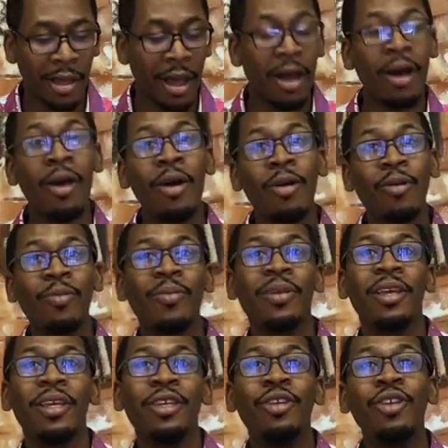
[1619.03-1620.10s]
Oh,
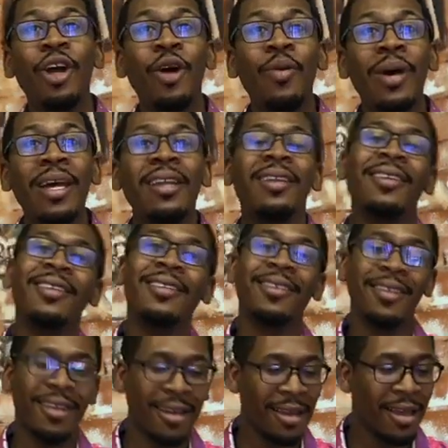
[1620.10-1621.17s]
you know what?
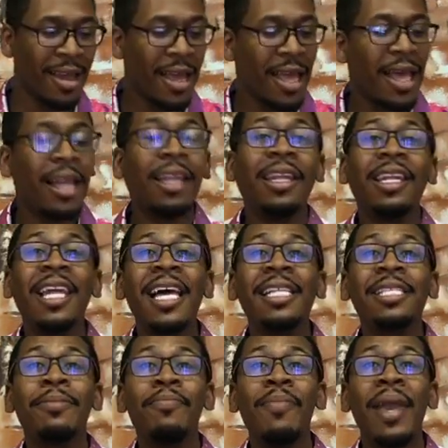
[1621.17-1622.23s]

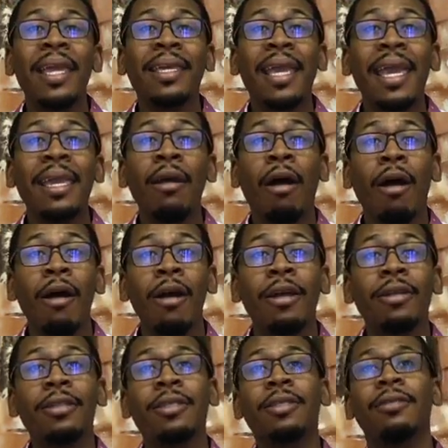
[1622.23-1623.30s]
Let's make a
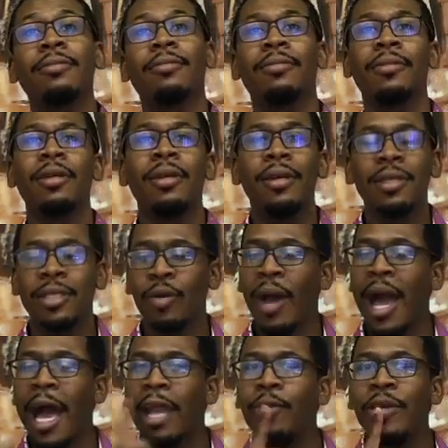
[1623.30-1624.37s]
heart. So
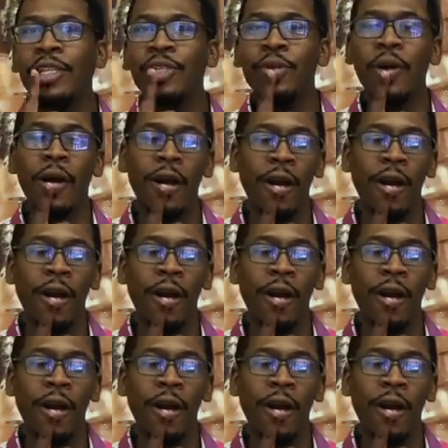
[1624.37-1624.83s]
how do we do a